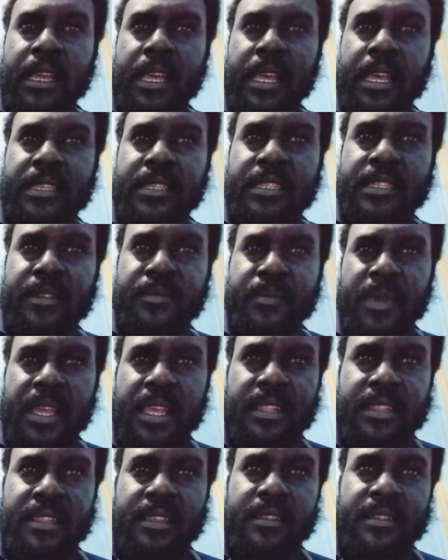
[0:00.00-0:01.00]

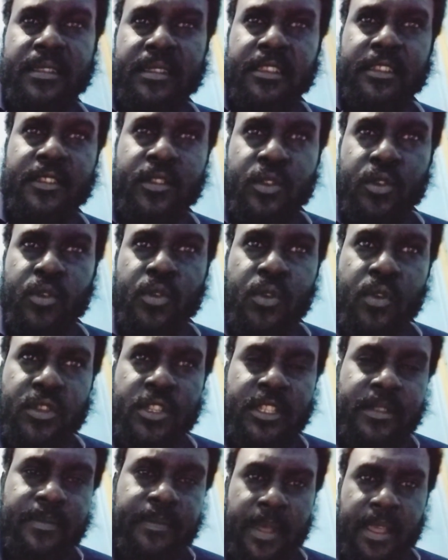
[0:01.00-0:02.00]
estimated
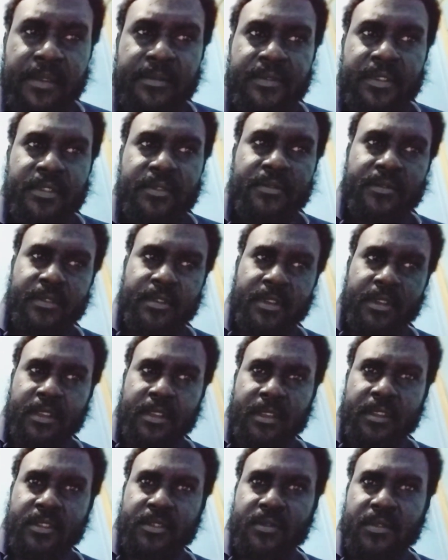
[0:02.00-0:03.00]
cost per view
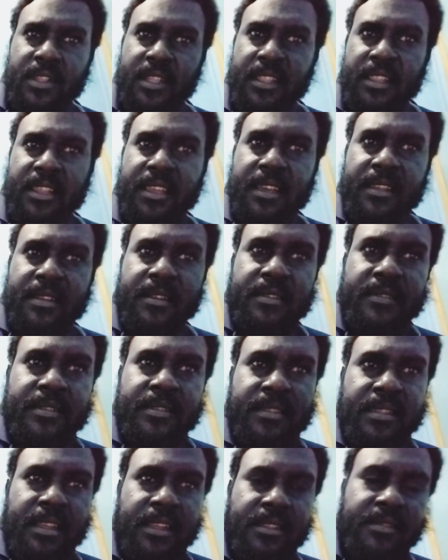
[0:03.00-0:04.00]
to the
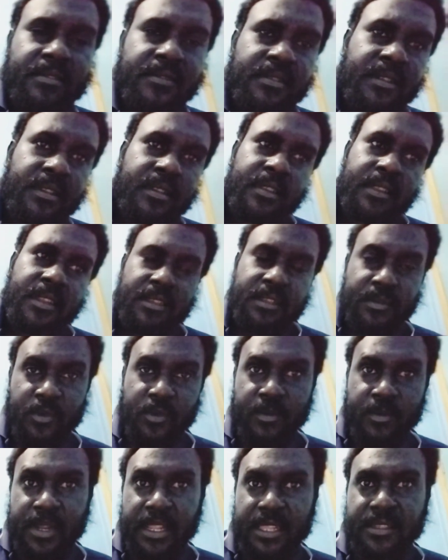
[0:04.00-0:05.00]
nearest three decimal
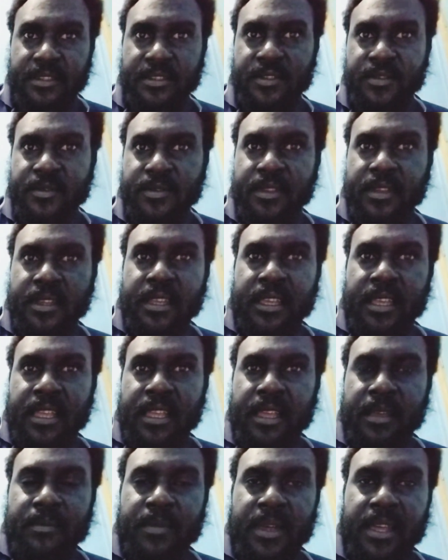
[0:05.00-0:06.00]
places
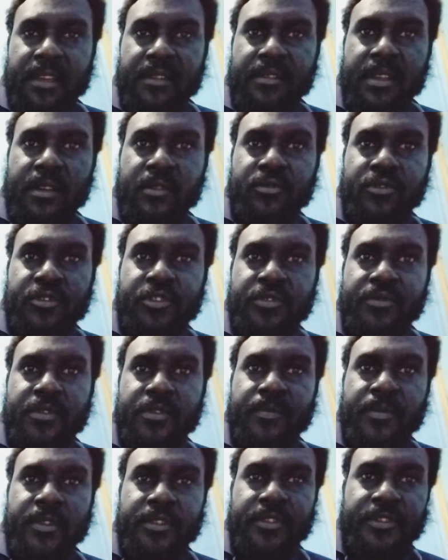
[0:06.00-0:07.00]
and by around
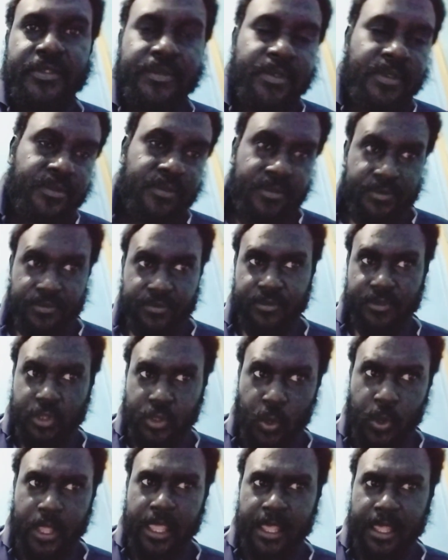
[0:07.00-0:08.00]
0.02
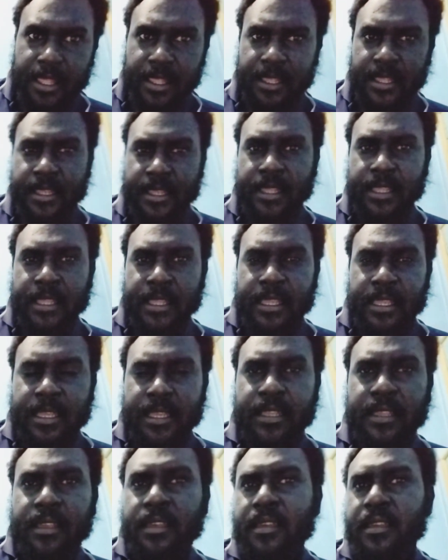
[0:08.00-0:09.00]
to yeah.
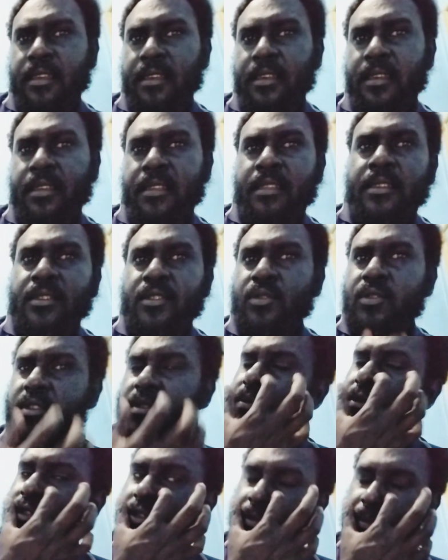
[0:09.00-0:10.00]
Yeah. So
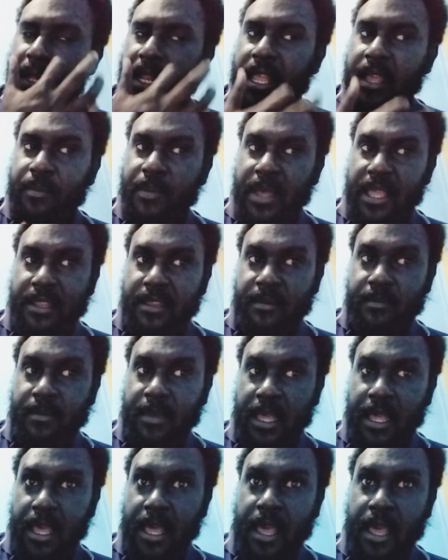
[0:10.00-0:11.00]
suppose you may like finding
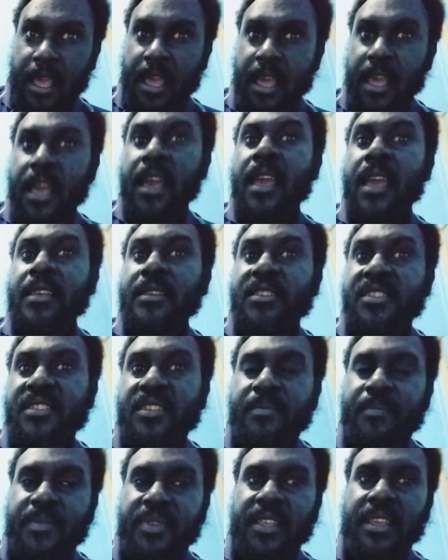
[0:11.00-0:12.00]

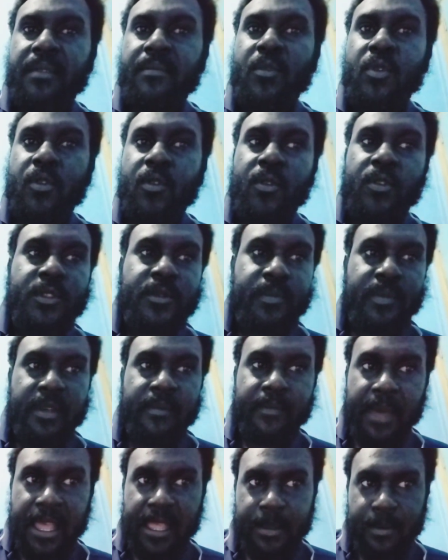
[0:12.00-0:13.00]
CPM or cost per
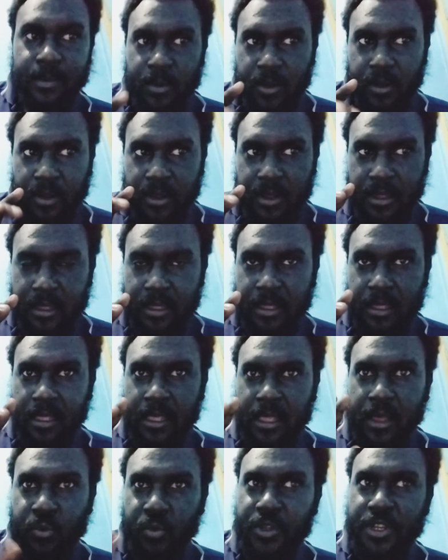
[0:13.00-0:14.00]
mile view
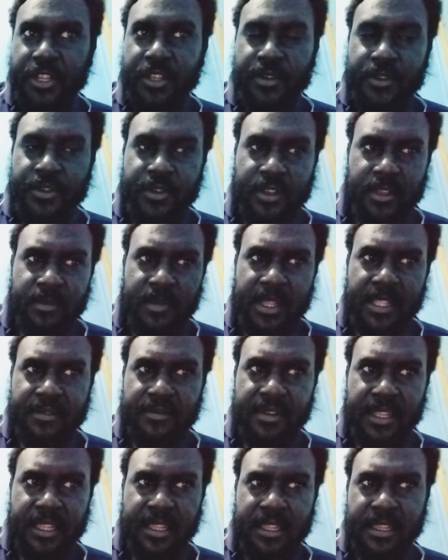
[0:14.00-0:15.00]
video
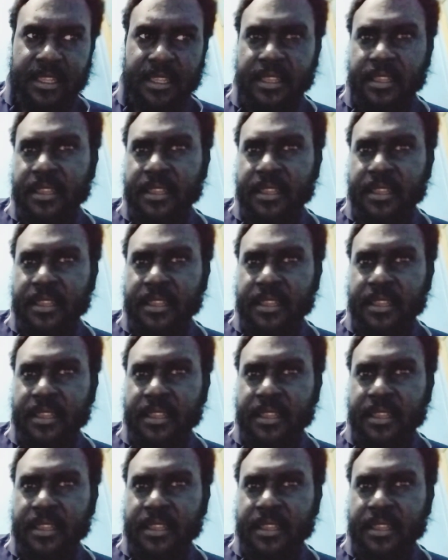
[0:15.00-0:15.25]
documentary